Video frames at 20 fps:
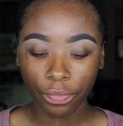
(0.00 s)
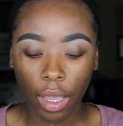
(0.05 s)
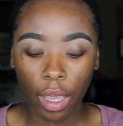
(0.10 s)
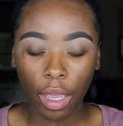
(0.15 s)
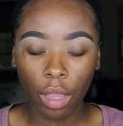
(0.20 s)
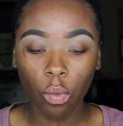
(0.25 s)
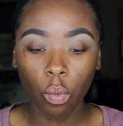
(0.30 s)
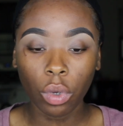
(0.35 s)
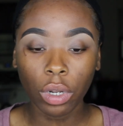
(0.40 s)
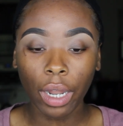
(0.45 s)

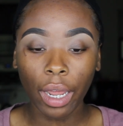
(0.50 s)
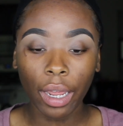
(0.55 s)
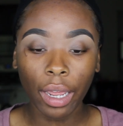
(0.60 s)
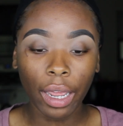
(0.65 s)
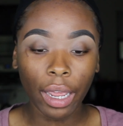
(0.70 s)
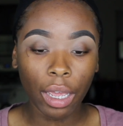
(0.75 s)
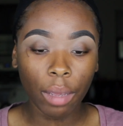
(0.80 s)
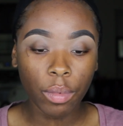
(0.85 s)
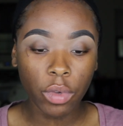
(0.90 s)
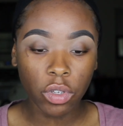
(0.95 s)
And when I
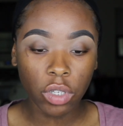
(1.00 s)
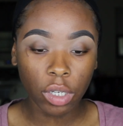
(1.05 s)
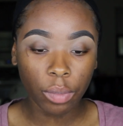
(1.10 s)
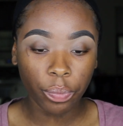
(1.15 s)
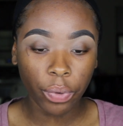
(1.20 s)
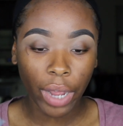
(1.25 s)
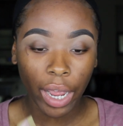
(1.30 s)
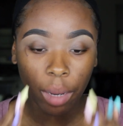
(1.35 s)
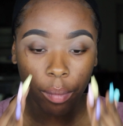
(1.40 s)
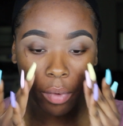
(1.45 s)
am using
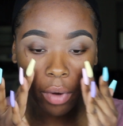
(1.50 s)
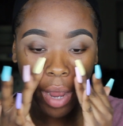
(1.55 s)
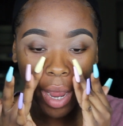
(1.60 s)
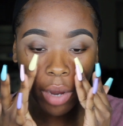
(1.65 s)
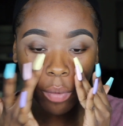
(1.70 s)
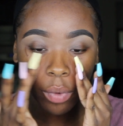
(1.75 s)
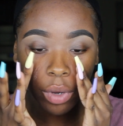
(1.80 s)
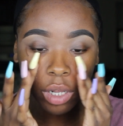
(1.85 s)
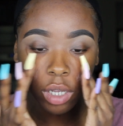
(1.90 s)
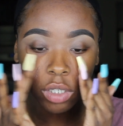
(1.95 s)
primer, I
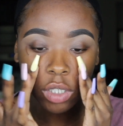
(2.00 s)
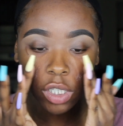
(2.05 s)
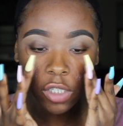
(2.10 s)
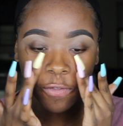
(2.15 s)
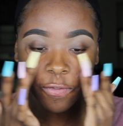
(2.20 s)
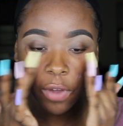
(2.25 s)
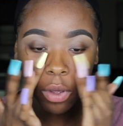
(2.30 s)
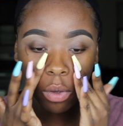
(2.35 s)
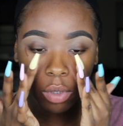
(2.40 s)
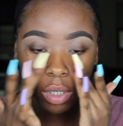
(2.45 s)
really
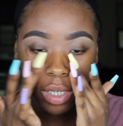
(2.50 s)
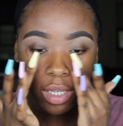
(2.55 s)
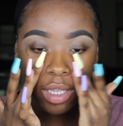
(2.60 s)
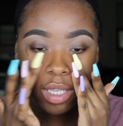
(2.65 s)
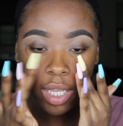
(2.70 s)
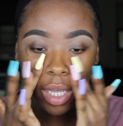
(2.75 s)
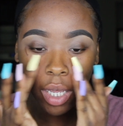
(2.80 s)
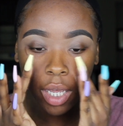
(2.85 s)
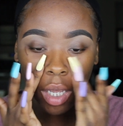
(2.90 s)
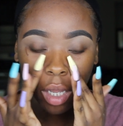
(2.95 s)
just
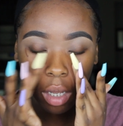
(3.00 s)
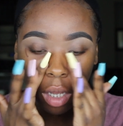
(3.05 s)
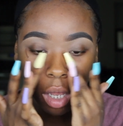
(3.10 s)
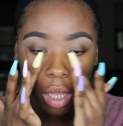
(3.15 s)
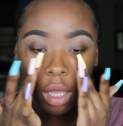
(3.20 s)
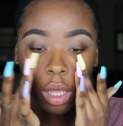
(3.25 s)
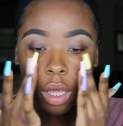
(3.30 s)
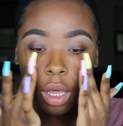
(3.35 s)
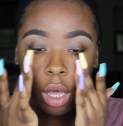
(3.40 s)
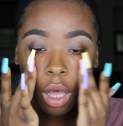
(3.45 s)
focus it
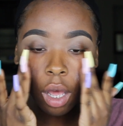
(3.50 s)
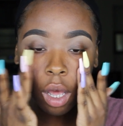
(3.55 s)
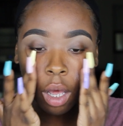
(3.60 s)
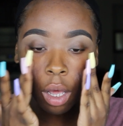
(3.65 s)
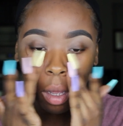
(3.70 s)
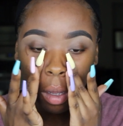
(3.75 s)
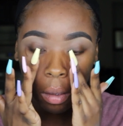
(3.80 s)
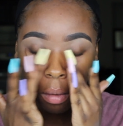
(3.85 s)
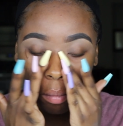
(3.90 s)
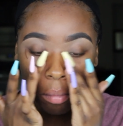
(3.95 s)

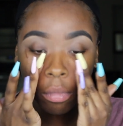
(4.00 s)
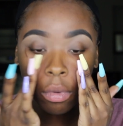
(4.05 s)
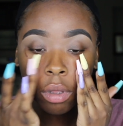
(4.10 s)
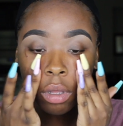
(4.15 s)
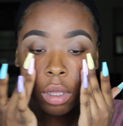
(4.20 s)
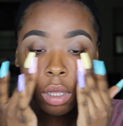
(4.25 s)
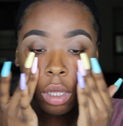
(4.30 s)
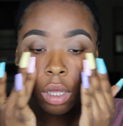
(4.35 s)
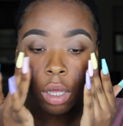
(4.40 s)
um,